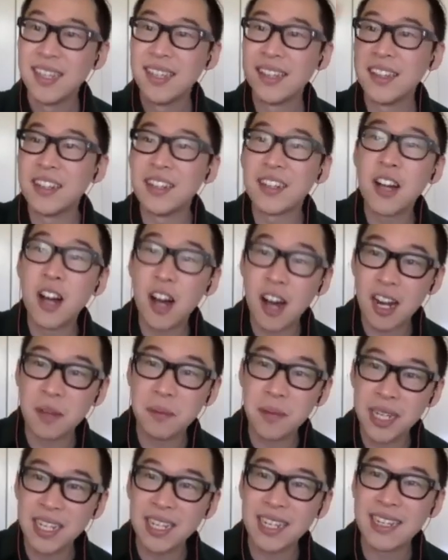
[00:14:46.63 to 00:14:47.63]
The
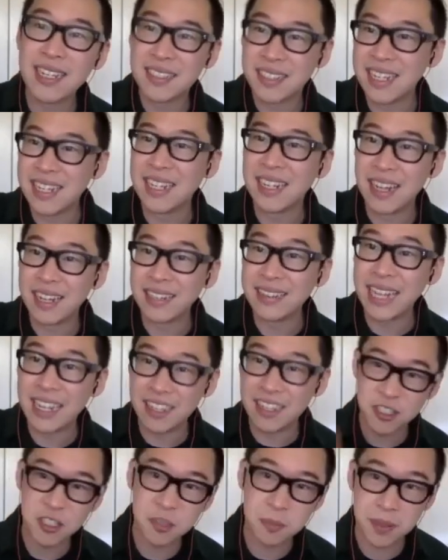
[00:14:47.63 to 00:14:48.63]
economy is in a
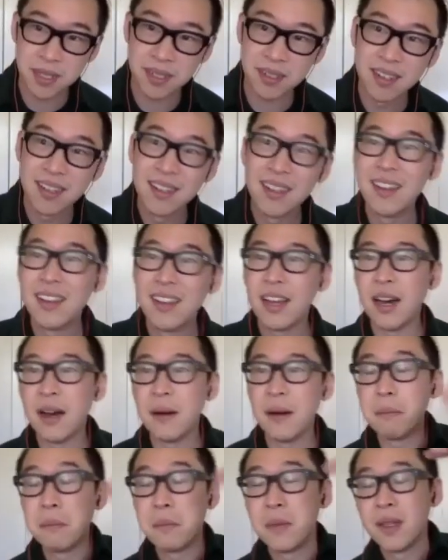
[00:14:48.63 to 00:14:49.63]
tailspin.
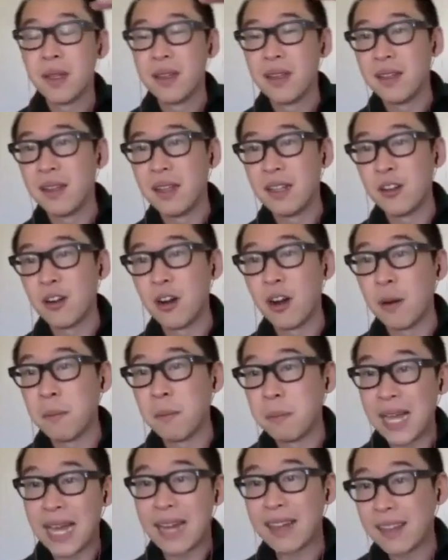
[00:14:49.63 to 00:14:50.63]
There are
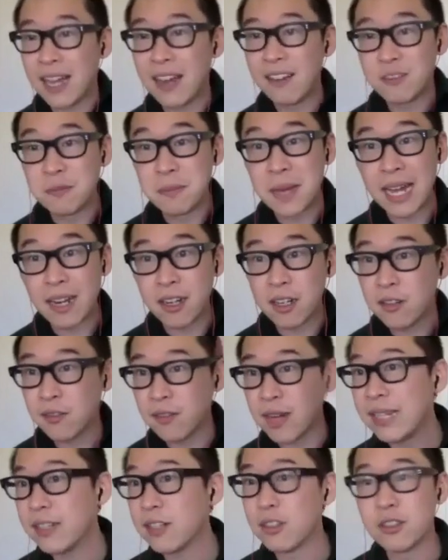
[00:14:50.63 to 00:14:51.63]
Black Lives Matter,
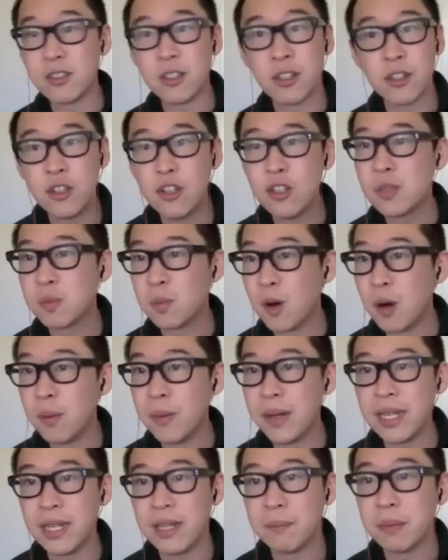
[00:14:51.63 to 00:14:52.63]
right? There's a huge
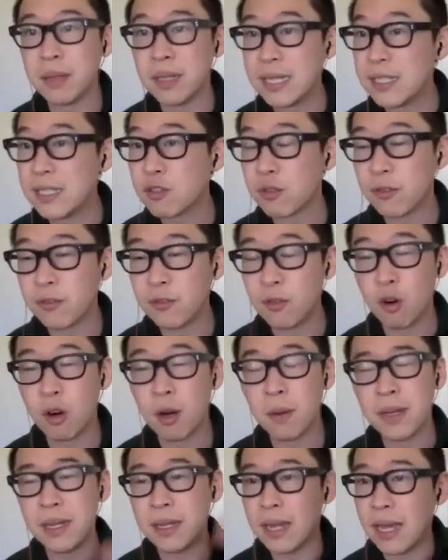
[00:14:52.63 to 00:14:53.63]
moment in police
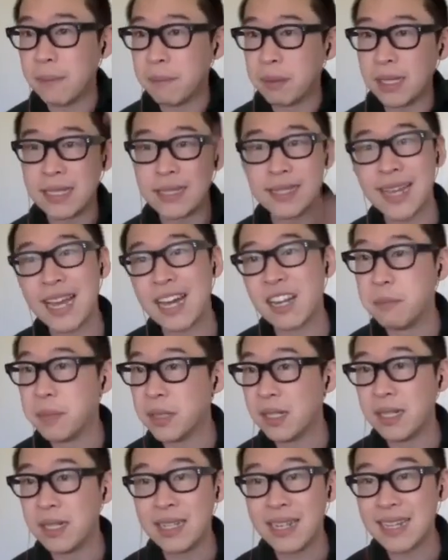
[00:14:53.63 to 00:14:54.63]
reform and police
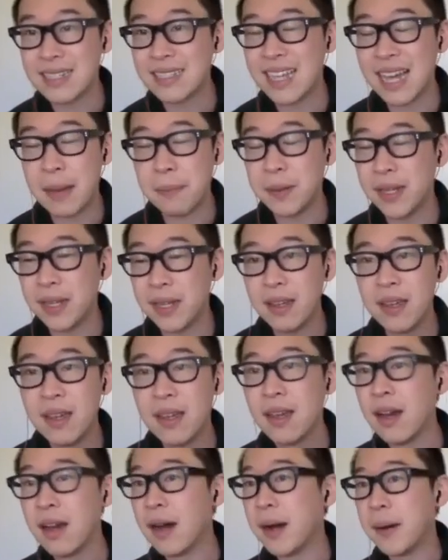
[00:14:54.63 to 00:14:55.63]
accountability that's happening,
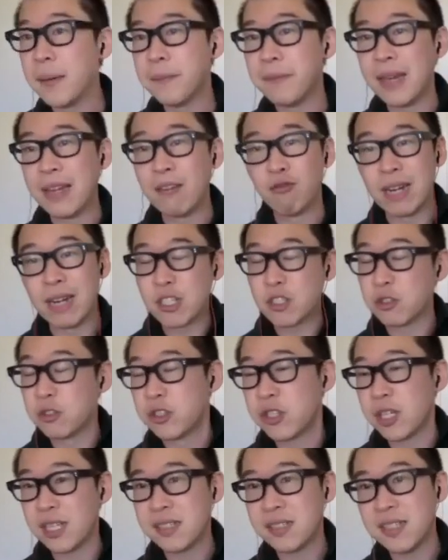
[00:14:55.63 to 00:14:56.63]
and racial
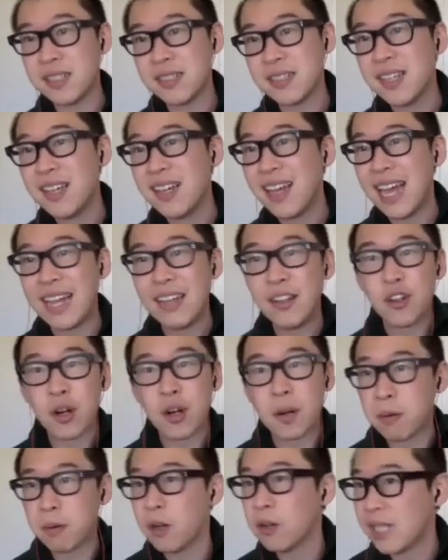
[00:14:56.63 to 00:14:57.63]
justice. And there
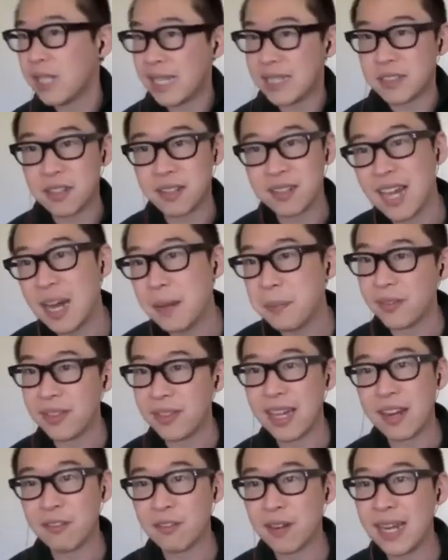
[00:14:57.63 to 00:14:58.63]
are protests on top of
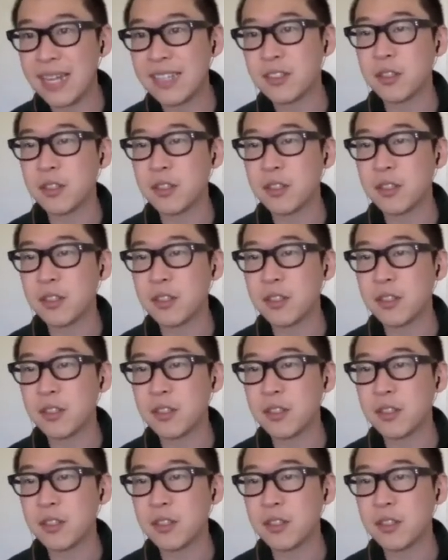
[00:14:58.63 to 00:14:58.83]
that, right?